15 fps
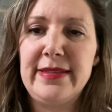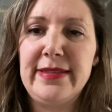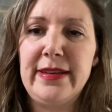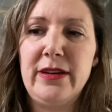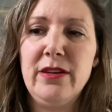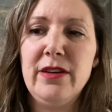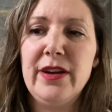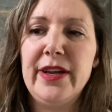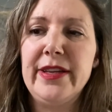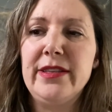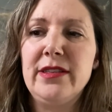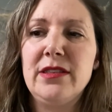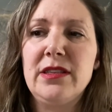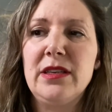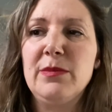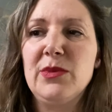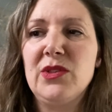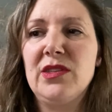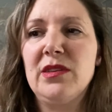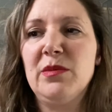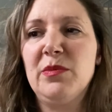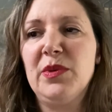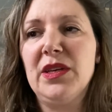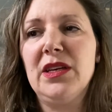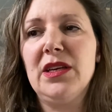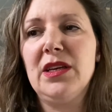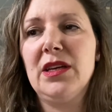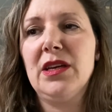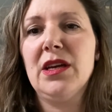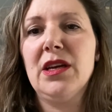thinner, it seems to
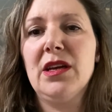be